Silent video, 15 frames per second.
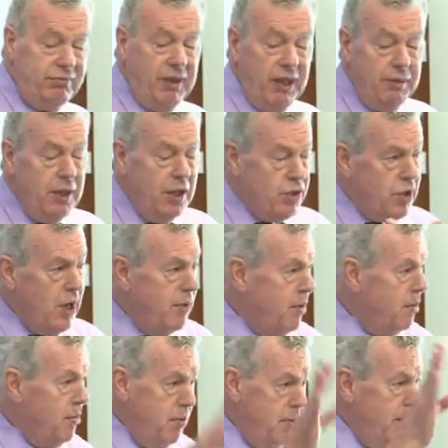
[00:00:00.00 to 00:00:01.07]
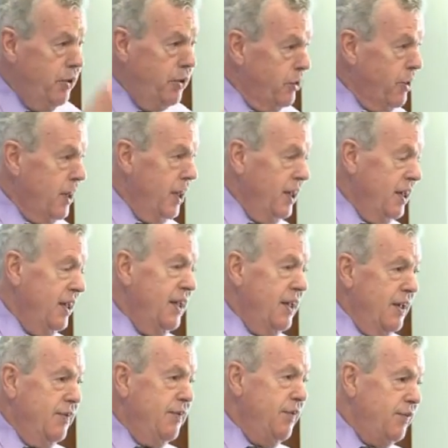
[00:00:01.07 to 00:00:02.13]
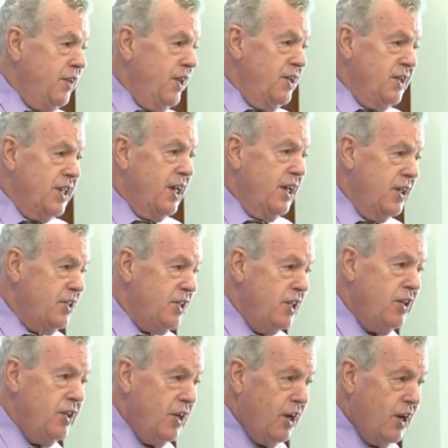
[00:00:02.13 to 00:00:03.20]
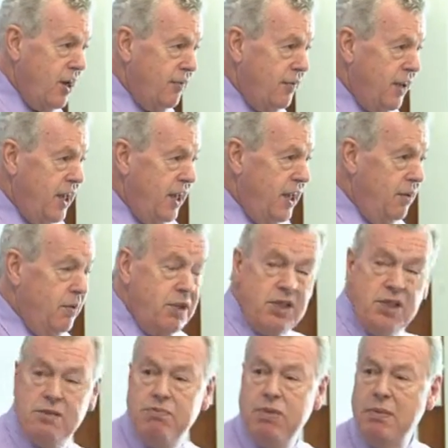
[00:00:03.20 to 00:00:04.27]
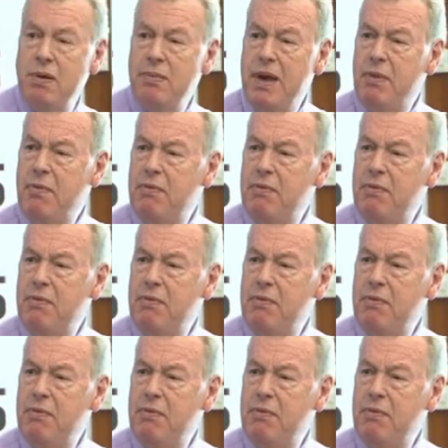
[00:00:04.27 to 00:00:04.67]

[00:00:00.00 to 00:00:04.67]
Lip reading: but the dry one will mill the grain 15 seconds and you've got half a kilo, which is probably about